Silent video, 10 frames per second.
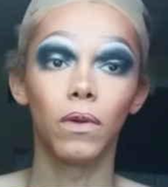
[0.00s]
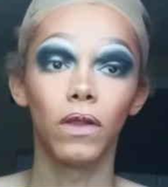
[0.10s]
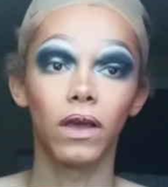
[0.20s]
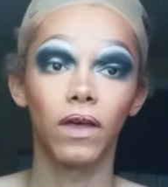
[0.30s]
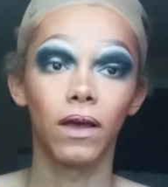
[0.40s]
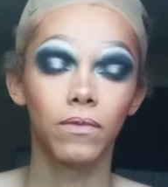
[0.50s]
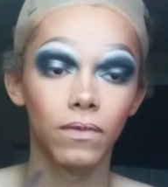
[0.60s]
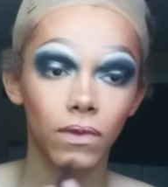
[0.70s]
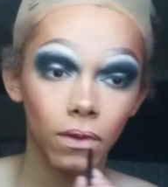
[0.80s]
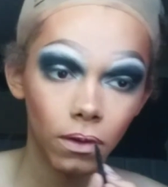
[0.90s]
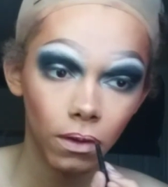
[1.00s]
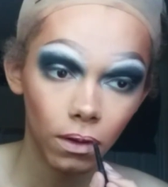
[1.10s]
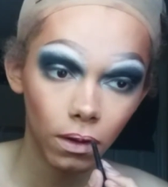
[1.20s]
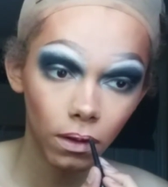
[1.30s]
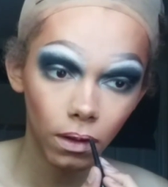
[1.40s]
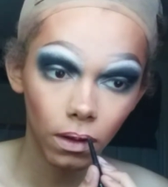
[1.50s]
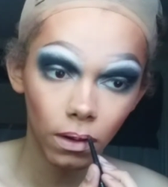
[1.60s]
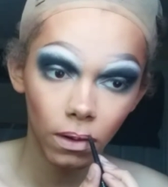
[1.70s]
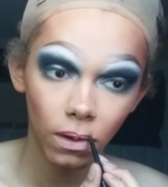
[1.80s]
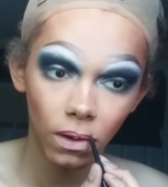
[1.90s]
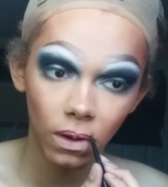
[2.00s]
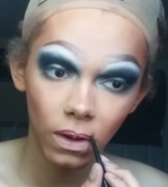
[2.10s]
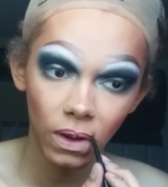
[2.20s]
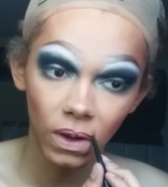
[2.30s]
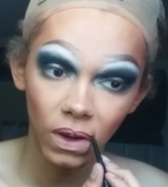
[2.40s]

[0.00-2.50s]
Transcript: and a little bow like that, and then